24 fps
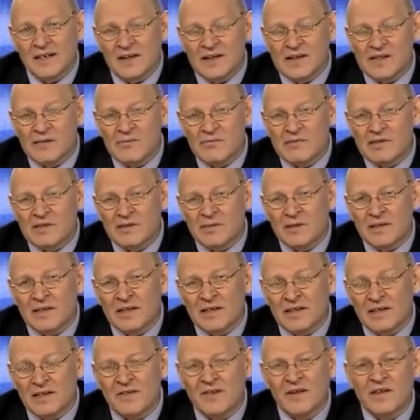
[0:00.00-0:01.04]
it seems to
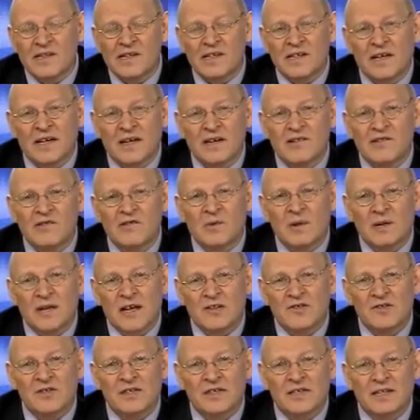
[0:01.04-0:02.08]
be in this case, who will
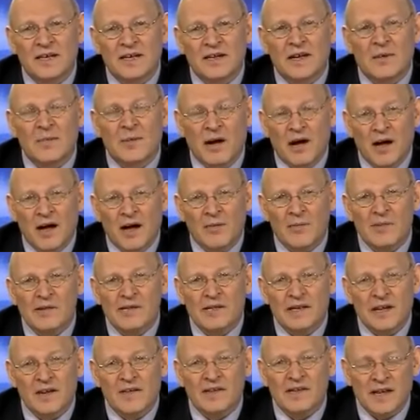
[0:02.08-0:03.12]
actually take up arms
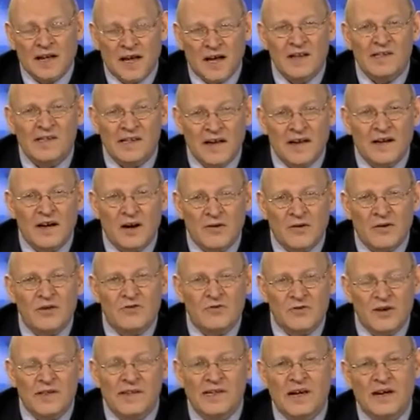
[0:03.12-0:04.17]
against us and our
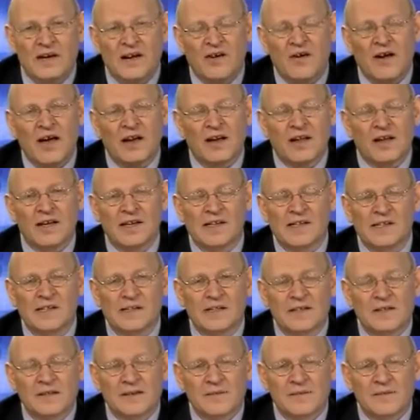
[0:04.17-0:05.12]
interests and our allies.